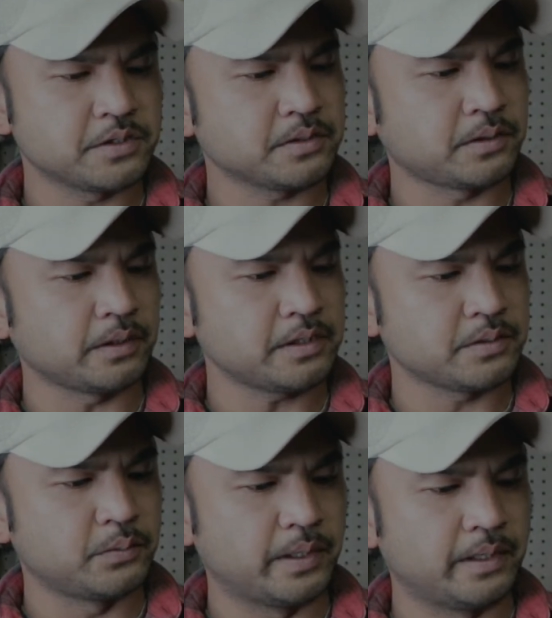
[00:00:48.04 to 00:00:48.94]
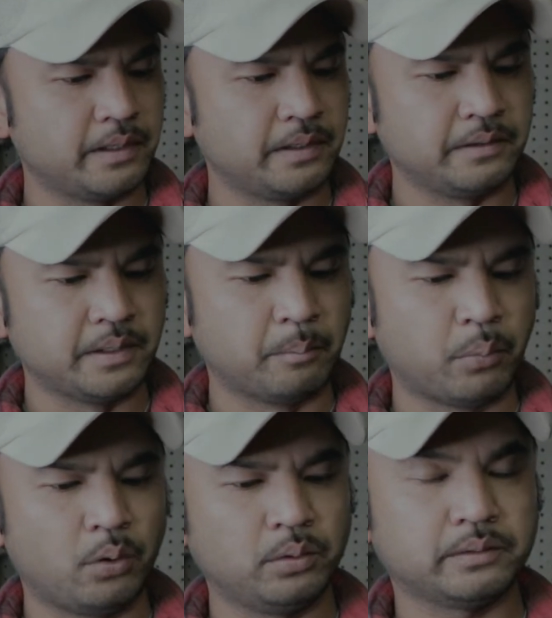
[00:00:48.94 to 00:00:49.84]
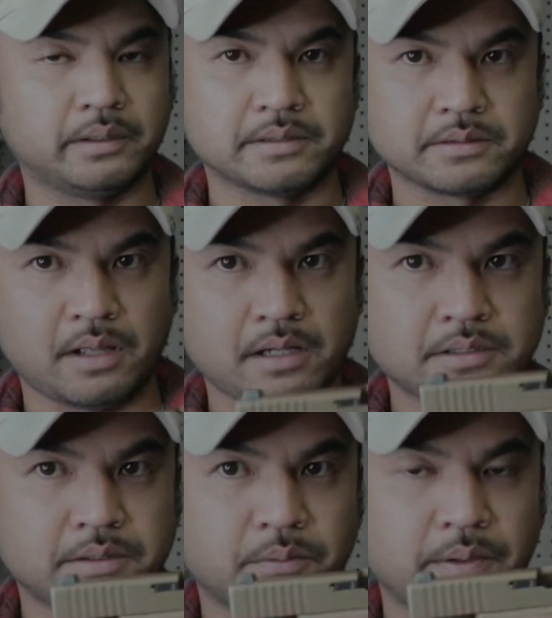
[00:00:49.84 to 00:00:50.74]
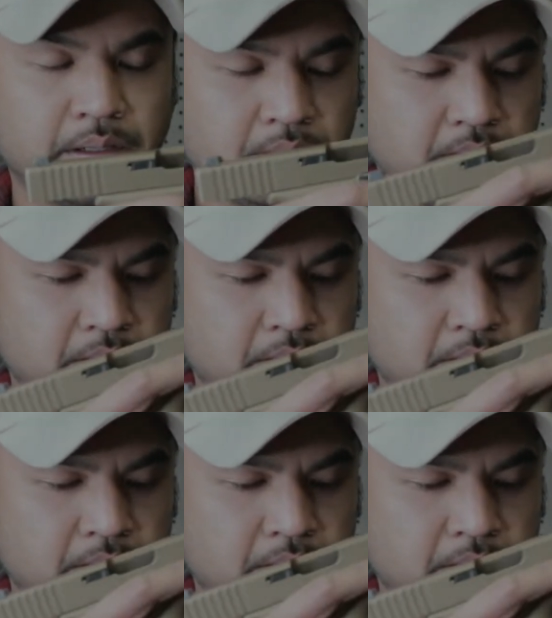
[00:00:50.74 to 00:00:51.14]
starts when the bolt is locked to the rear,